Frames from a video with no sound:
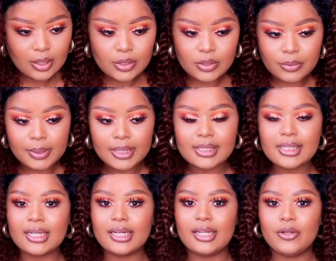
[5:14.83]
So
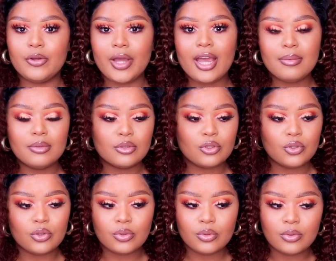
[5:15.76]
basically you're able
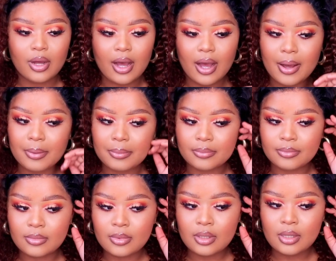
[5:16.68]
to
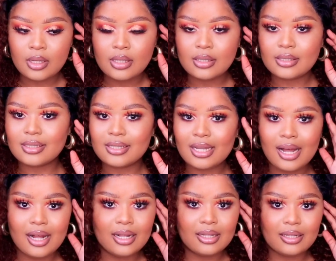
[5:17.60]

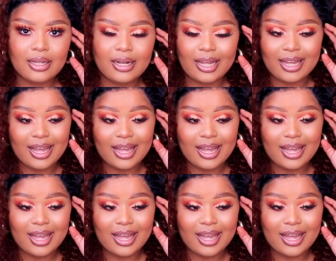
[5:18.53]
style, like